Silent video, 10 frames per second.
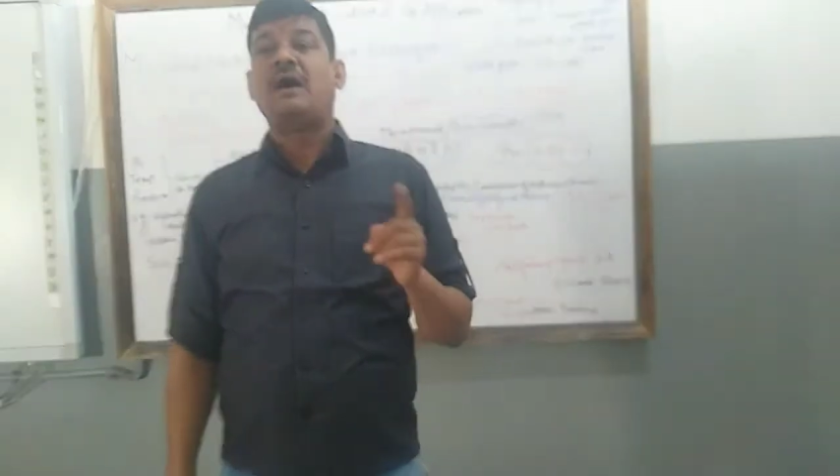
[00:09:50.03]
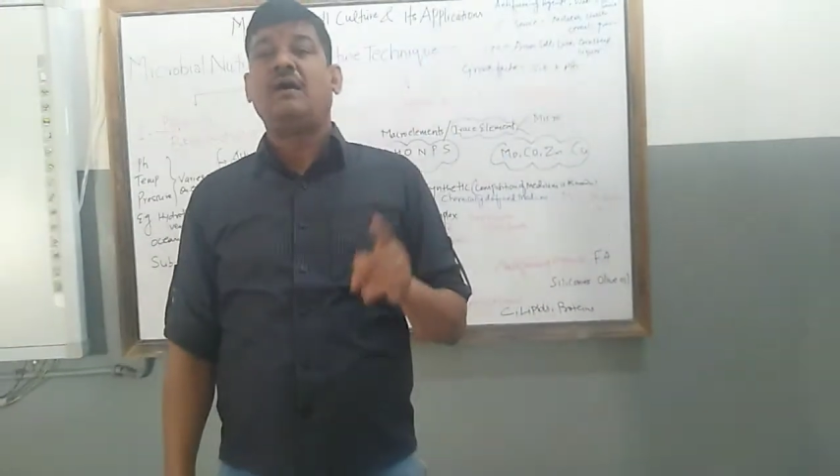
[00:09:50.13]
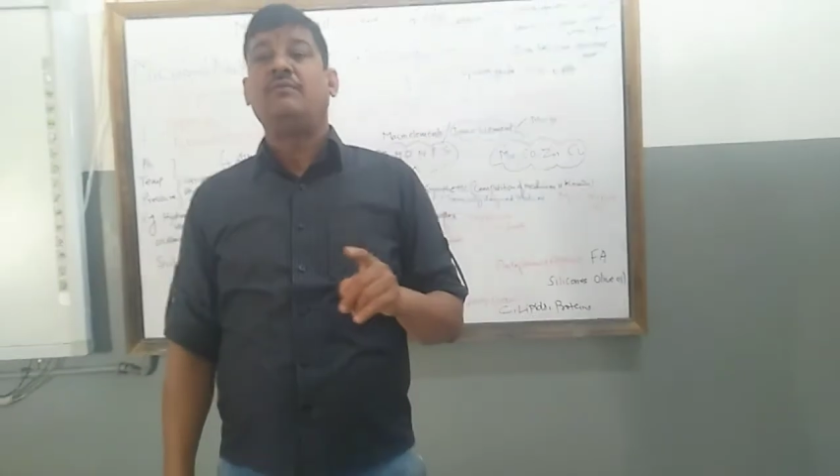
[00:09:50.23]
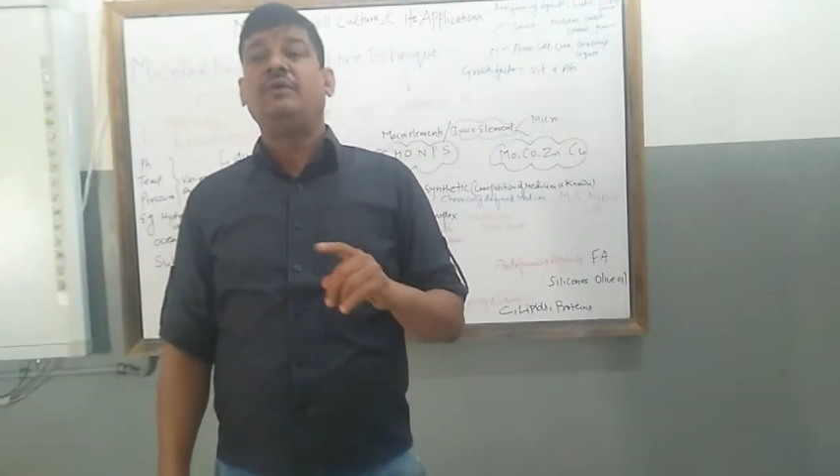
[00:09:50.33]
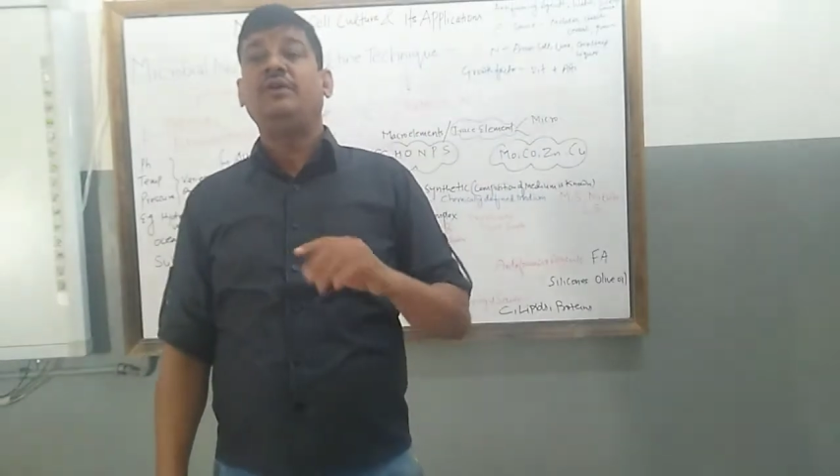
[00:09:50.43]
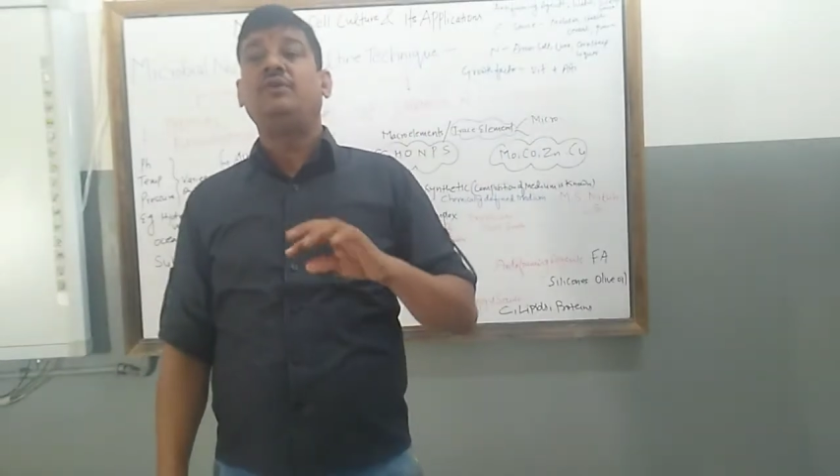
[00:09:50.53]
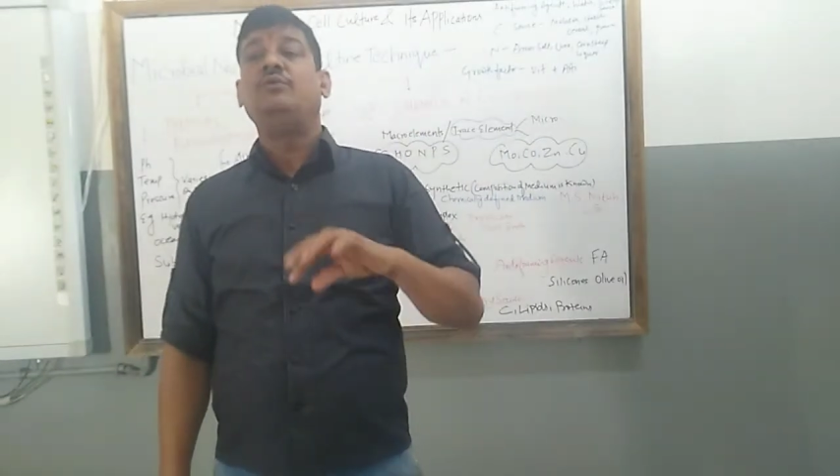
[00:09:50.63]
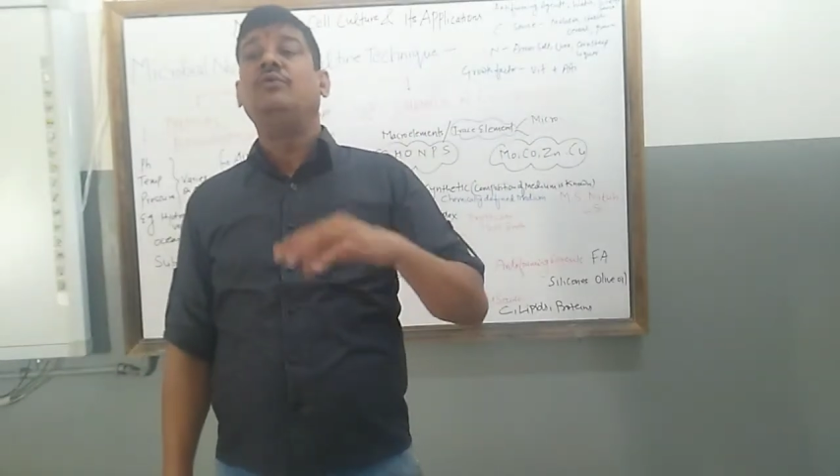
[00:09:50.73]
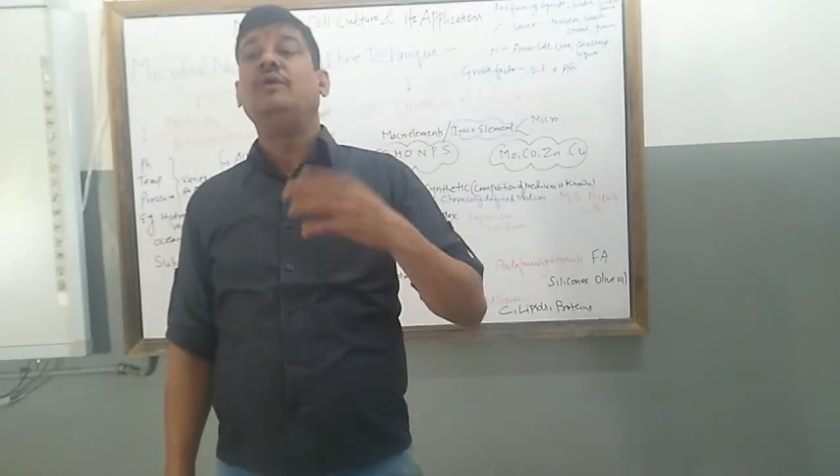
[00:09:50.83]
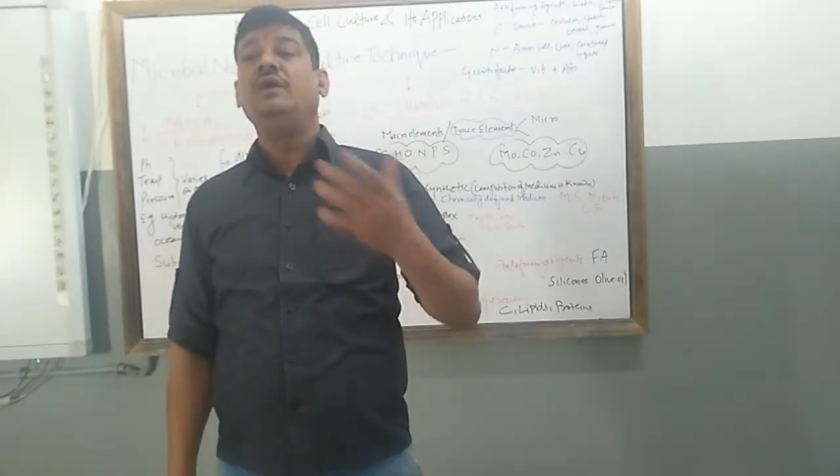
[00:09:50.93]
power
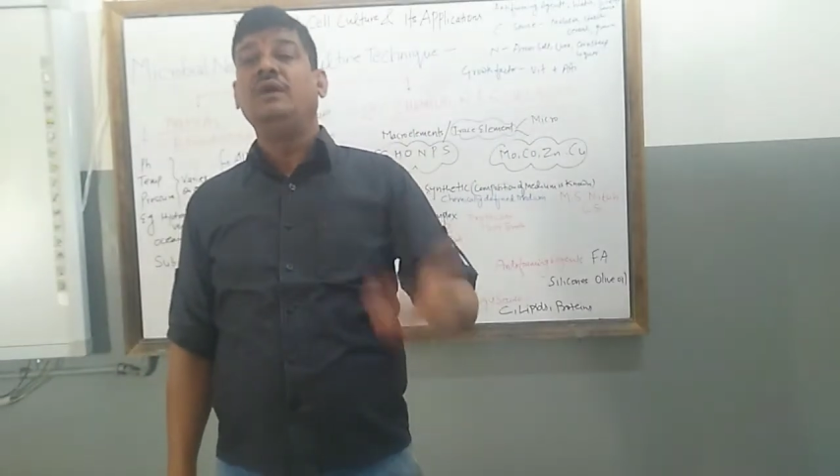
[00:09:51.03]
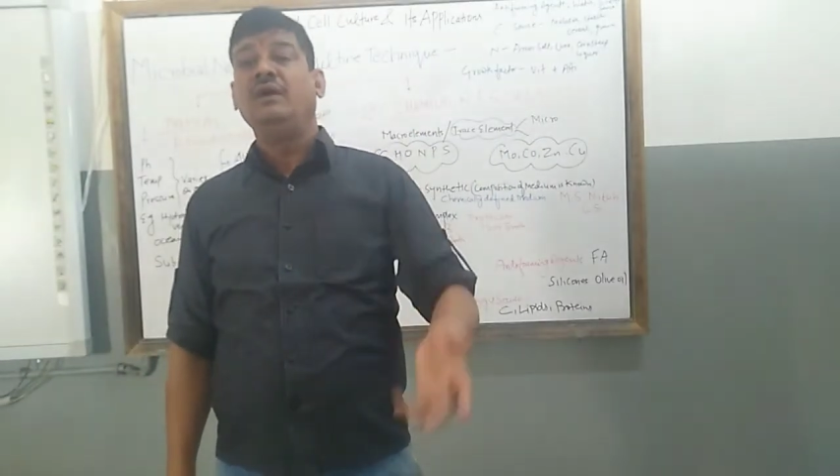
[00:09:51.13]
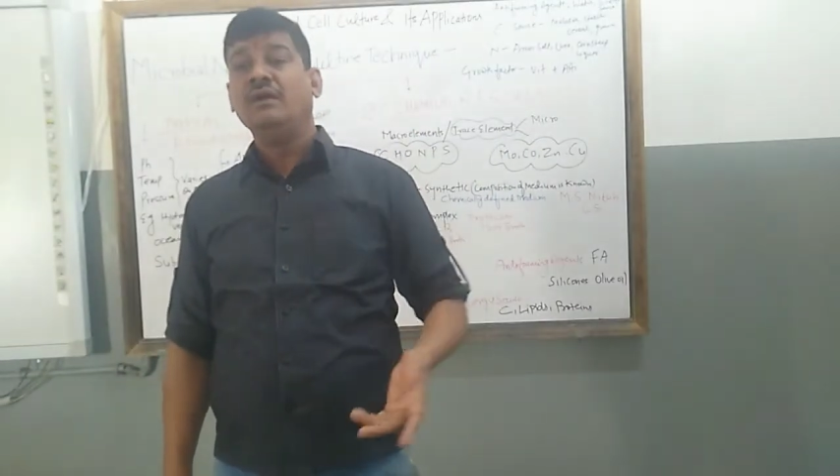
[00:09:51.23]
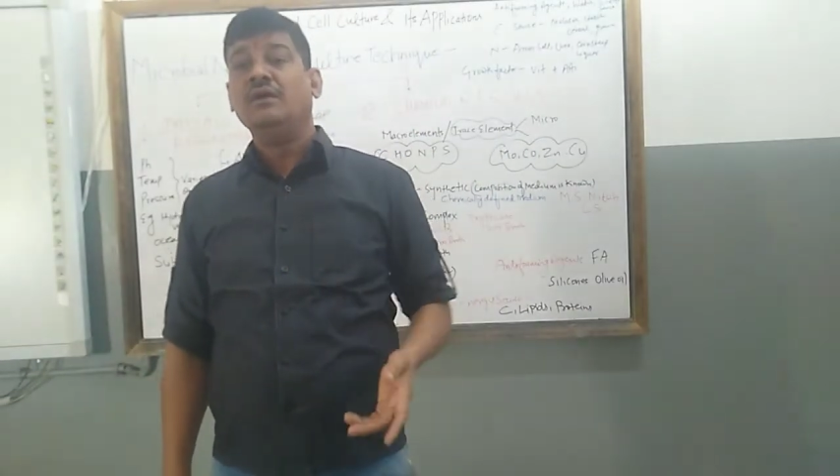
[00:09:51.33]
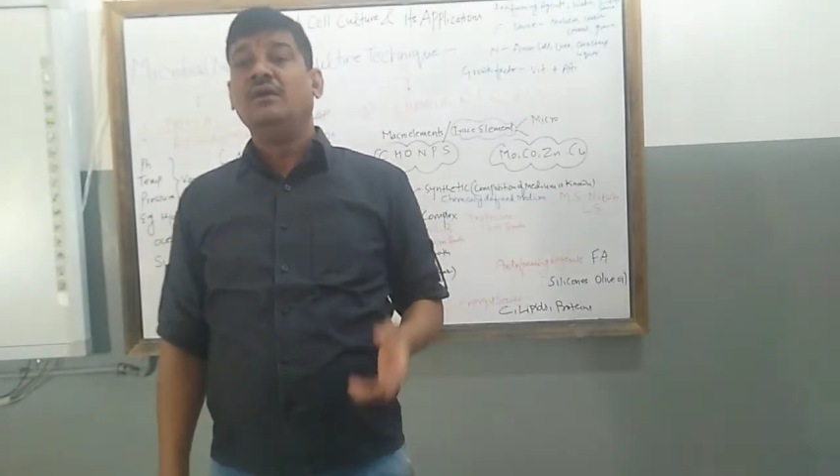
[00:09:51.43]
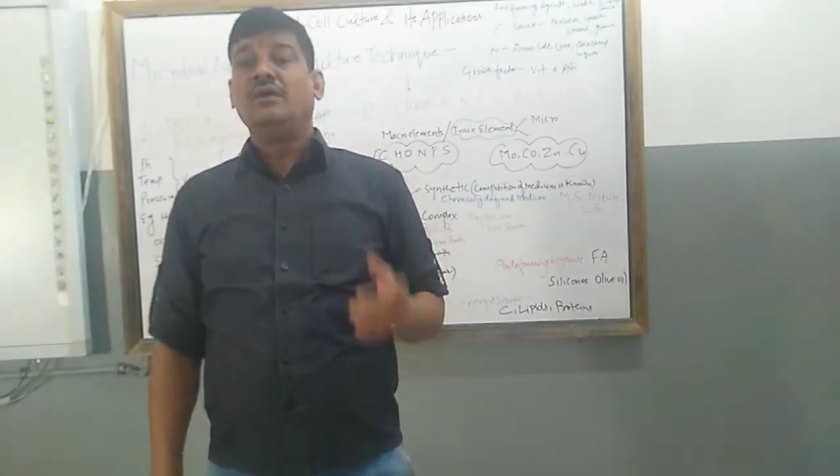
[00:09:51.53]
to yield